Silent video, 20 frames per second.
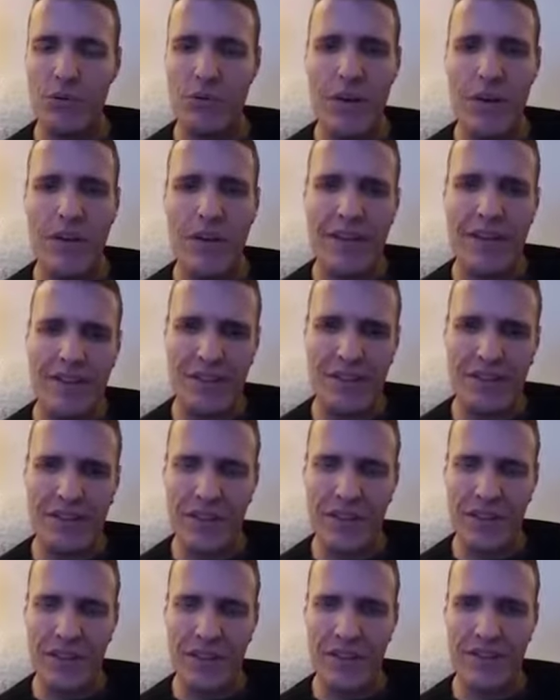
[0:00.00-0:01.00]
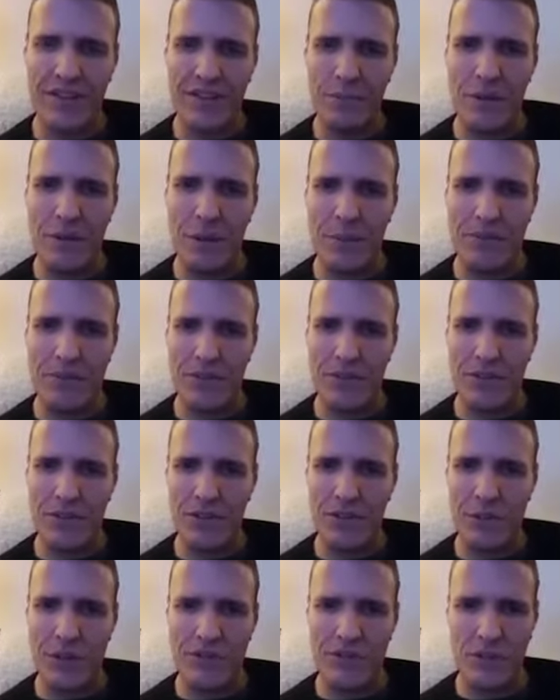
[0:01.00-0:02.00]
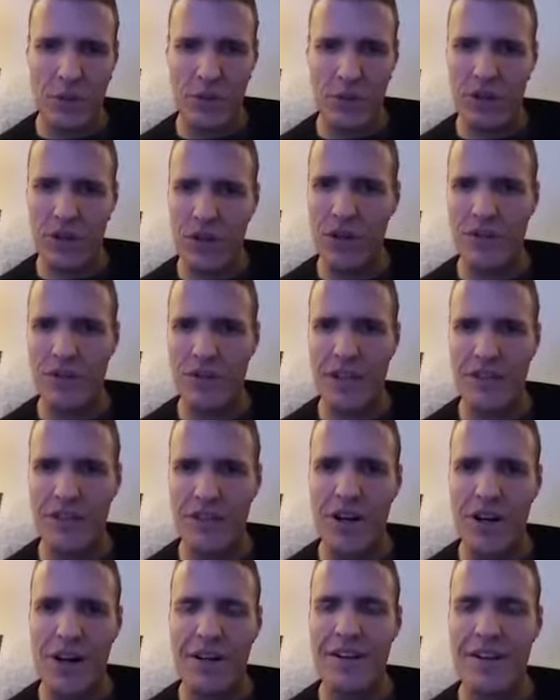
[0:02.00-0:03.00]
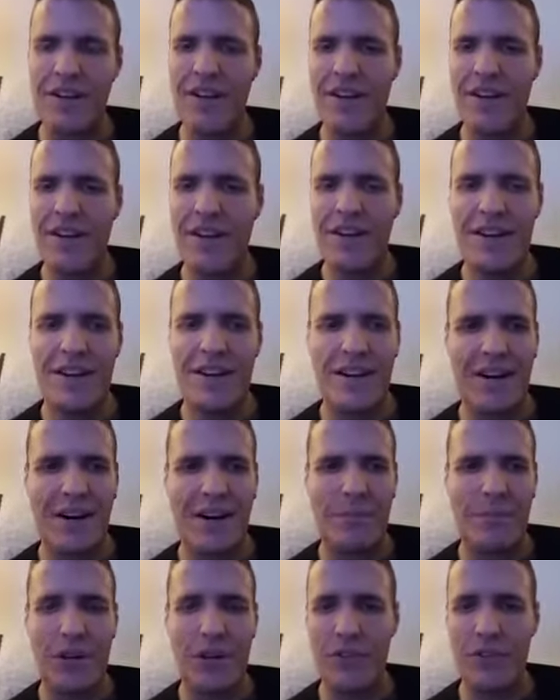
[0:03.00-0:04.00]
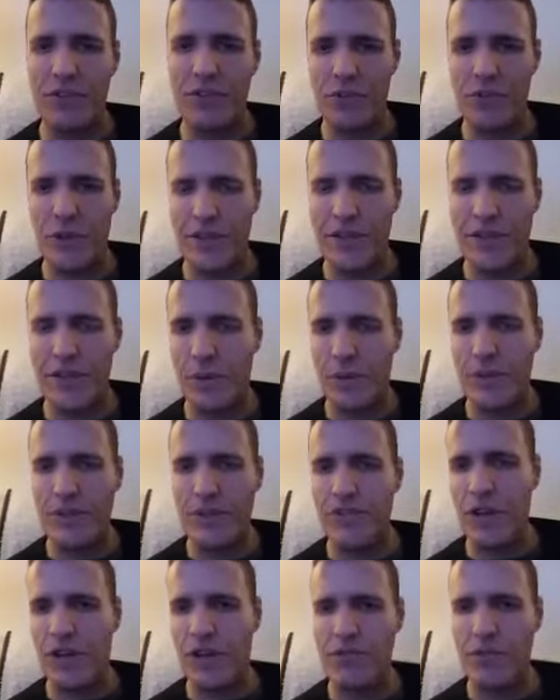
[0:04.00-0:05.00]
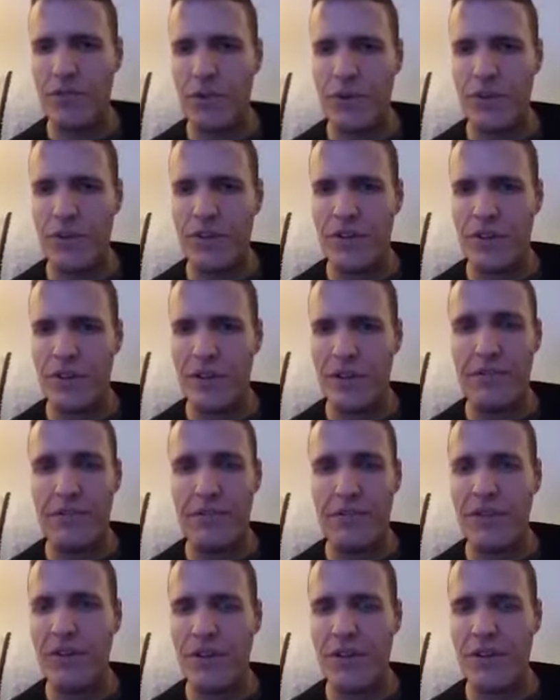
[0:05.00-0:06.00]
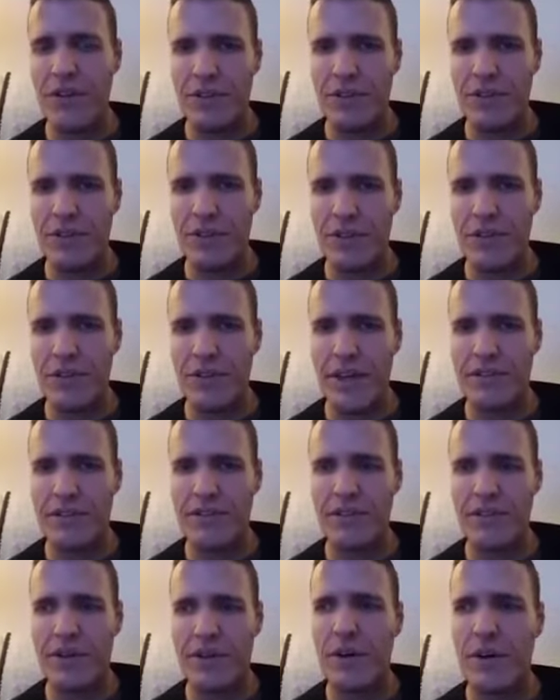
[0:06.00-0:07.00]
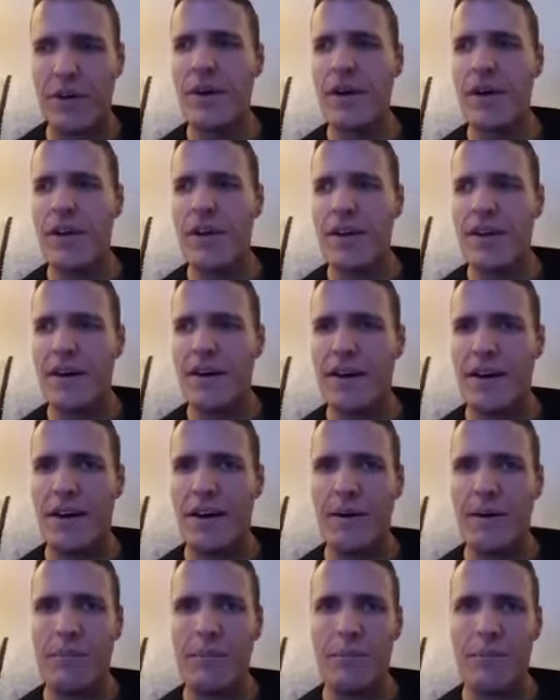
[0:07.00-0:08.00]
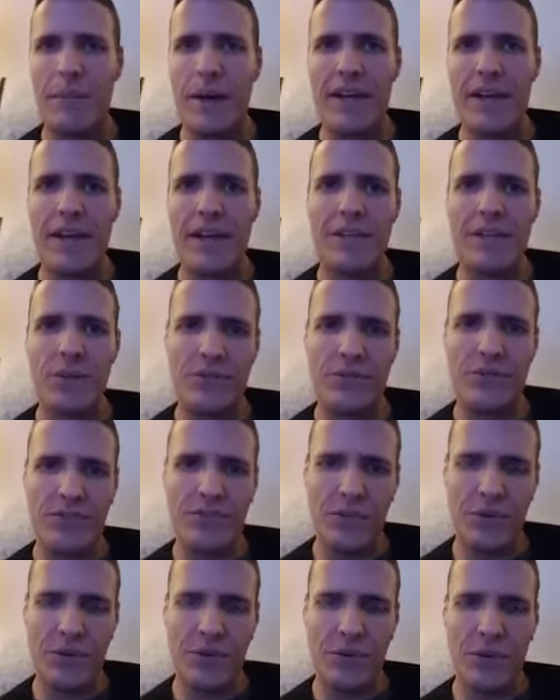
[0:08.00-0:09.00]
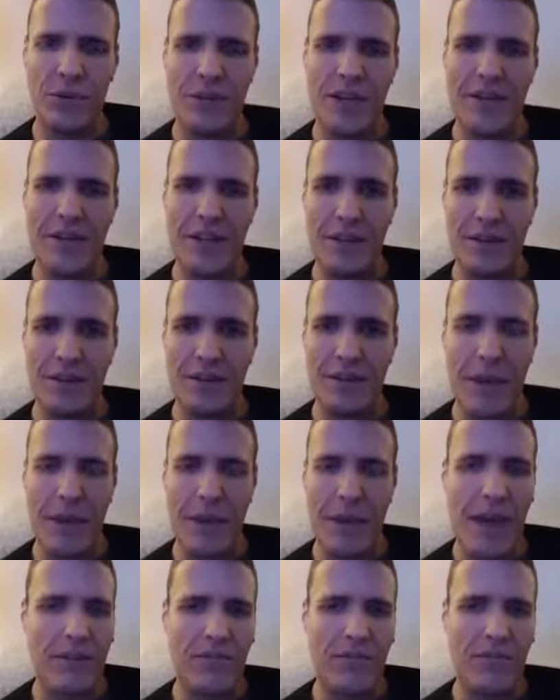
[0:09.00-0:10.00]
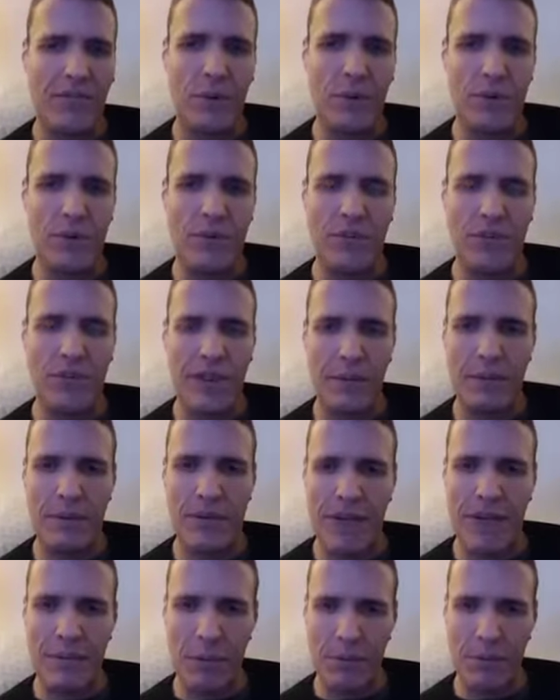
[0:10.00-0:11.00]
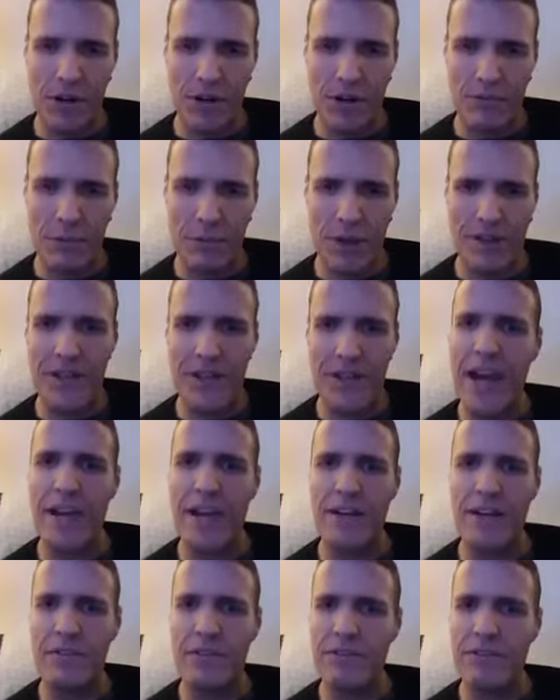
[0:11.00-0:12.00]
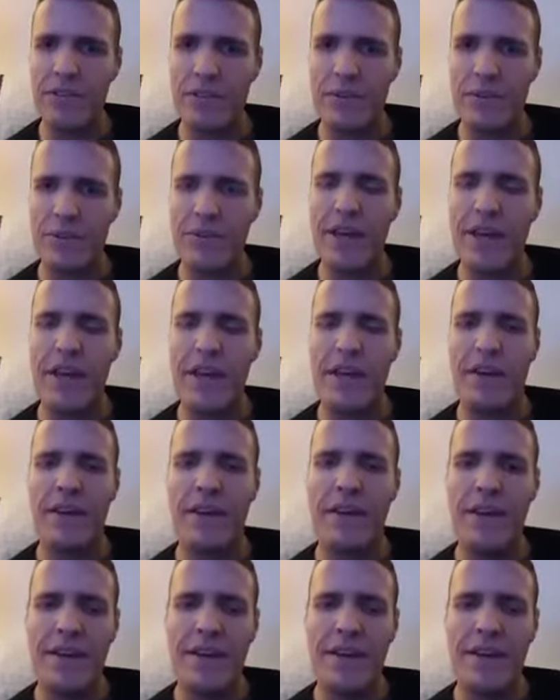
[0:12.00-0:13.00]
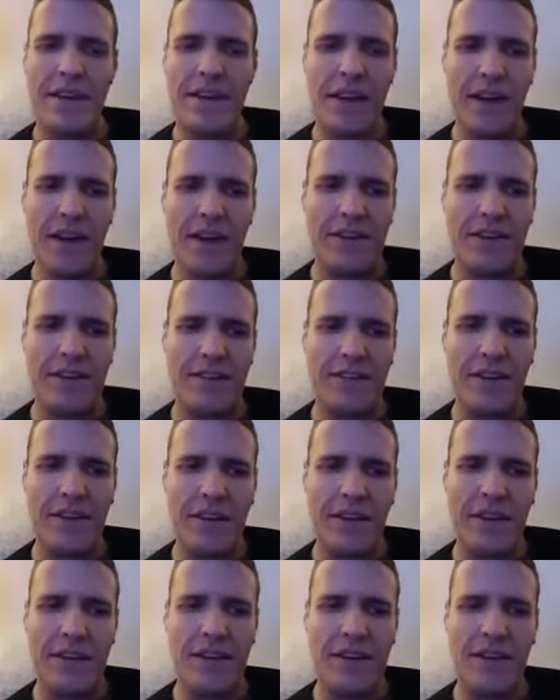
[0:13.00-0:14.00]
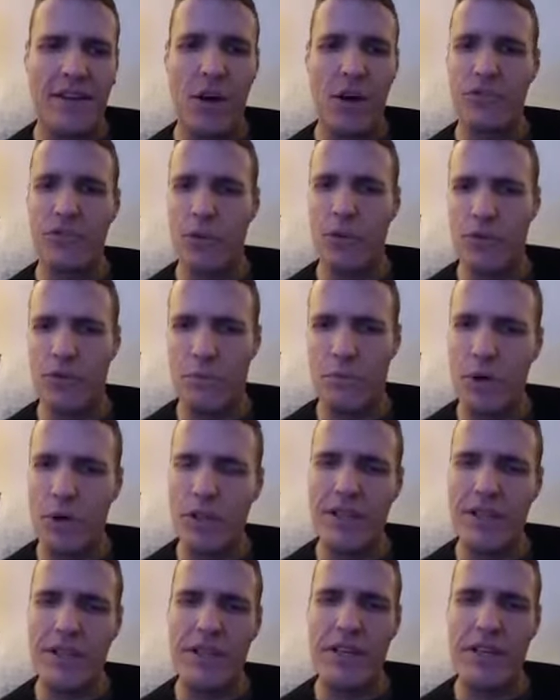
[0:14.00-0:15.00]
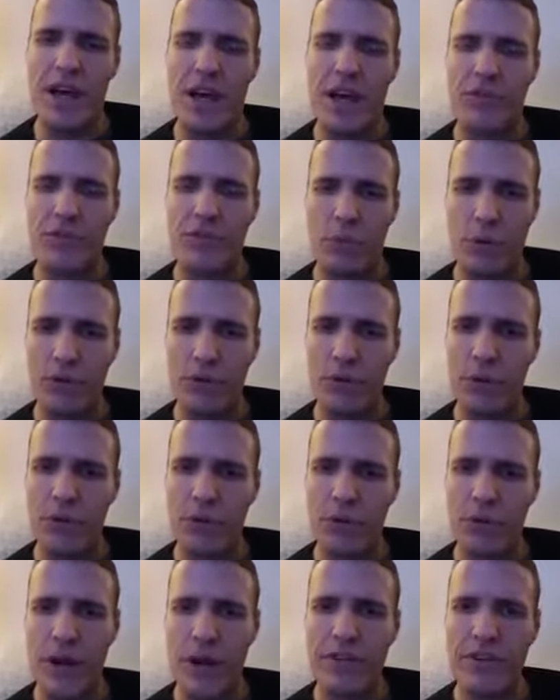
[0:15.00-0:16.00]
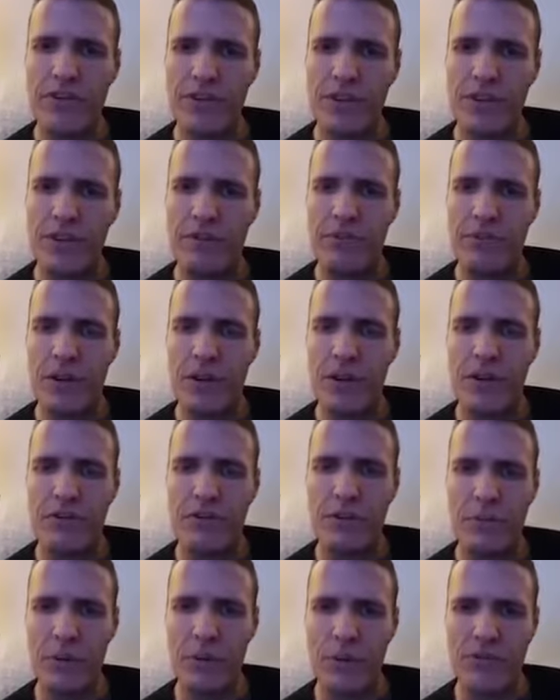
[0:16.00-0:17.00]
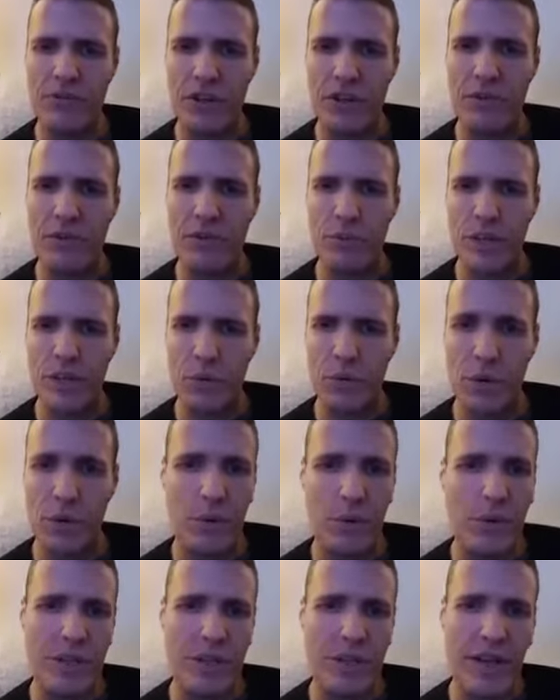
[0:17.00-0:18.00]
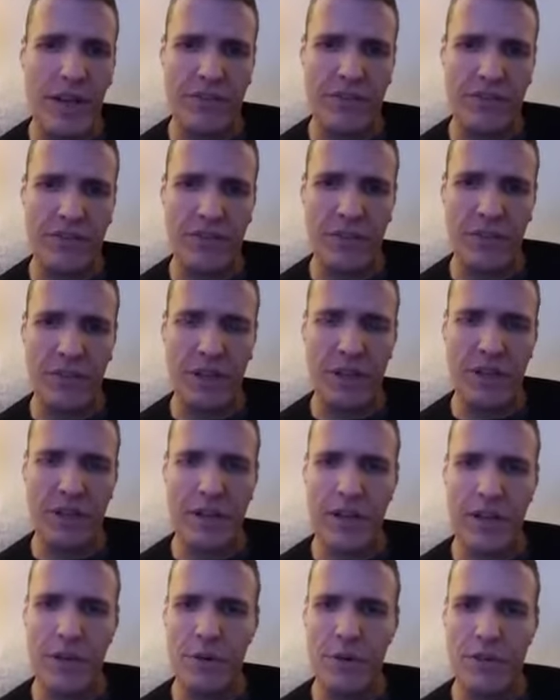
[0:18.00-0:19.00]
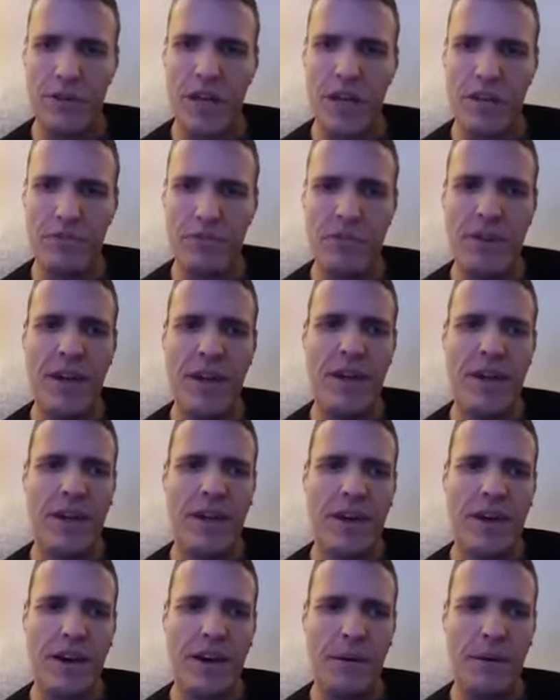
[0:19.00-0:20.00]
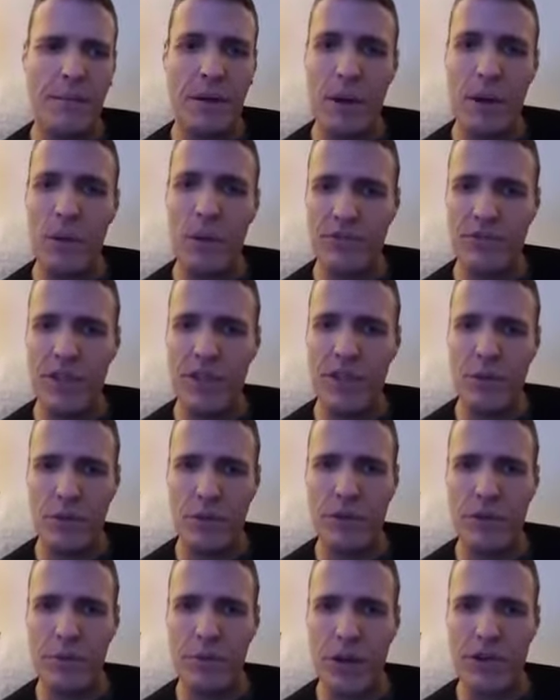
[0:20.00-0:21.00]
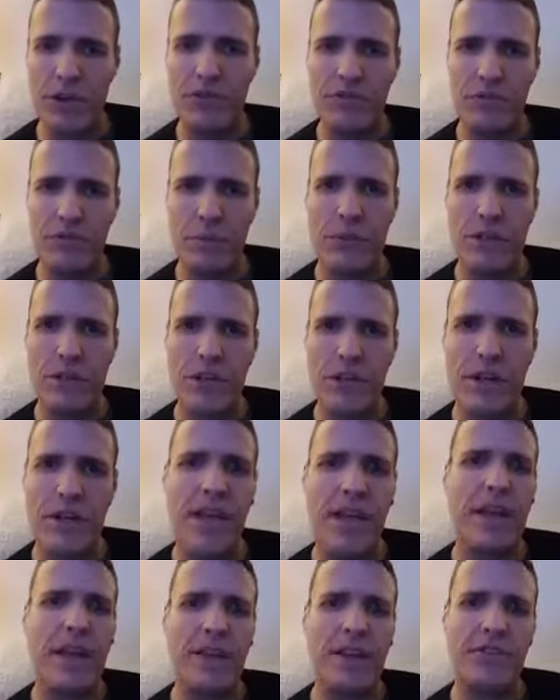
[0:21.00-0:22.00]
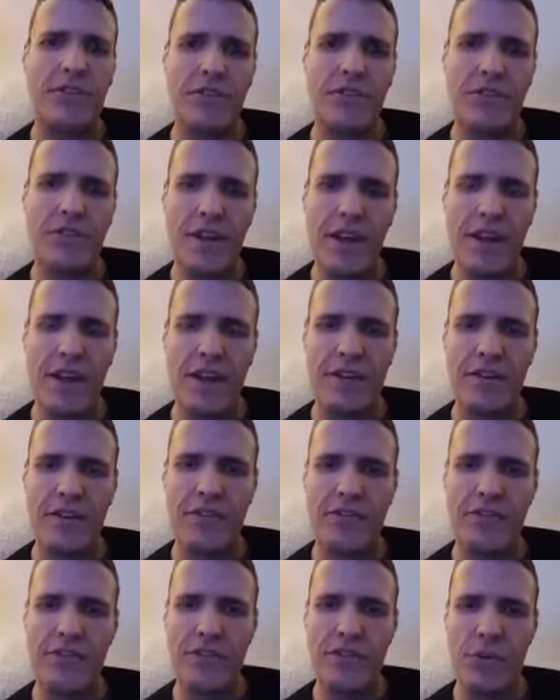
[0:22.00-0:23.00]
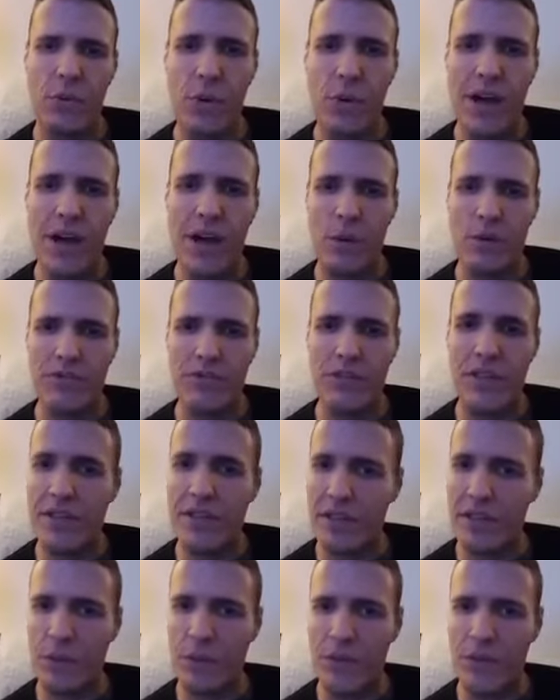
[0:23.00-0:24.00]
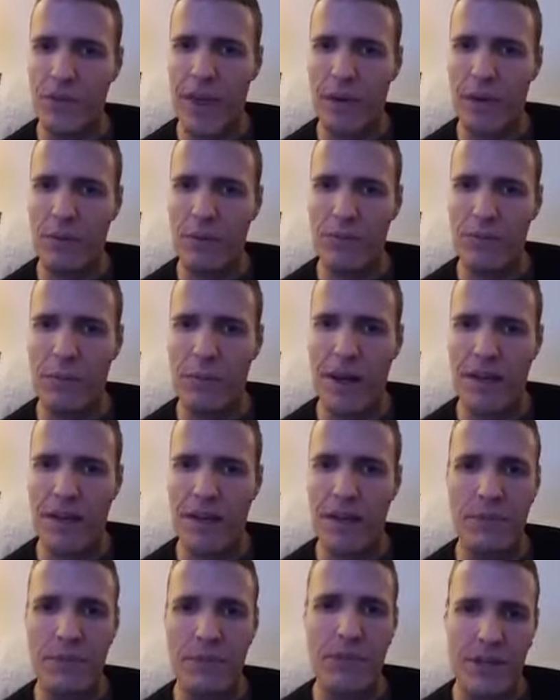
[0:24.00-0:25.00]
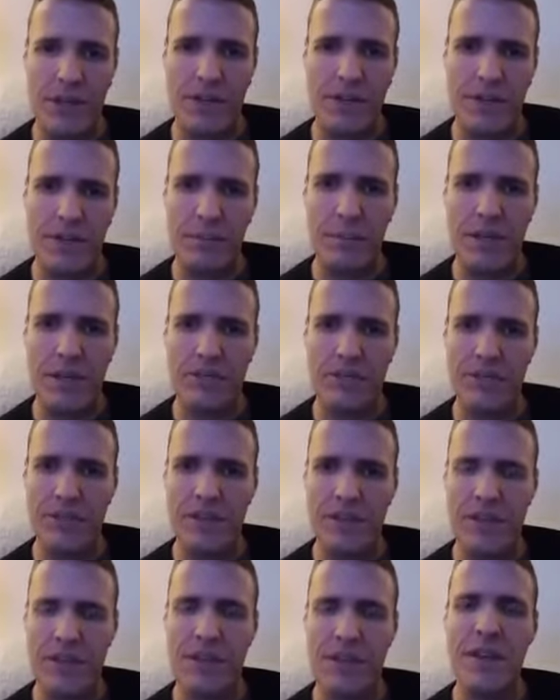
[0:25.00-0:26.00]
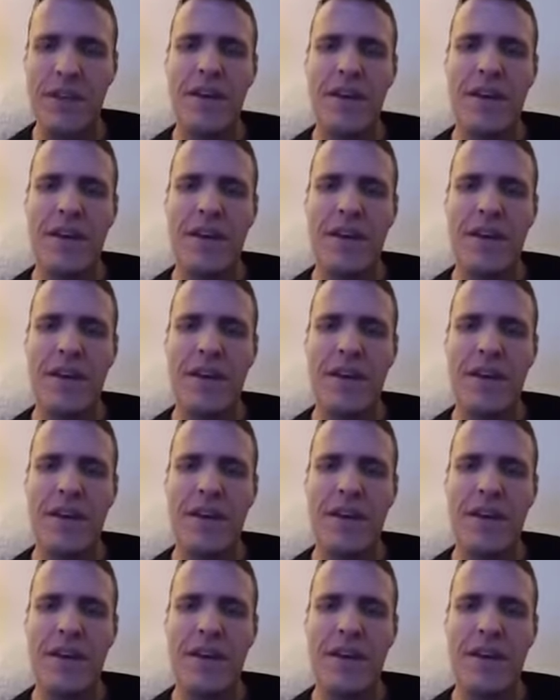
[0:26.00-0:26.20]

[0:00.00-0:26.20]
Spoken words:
was very easy to be able to drink soda all day long, and also eat junk food in the cafeteria every single day. So I got used to eating bad foods, and that became a part of my diet every single day. And also with the bullying, I also went through a depression, something which I didn't really quite realize until later in life. But I was dealing with depression from a young age, and the way I was dealing with that was by comfort eating, basically.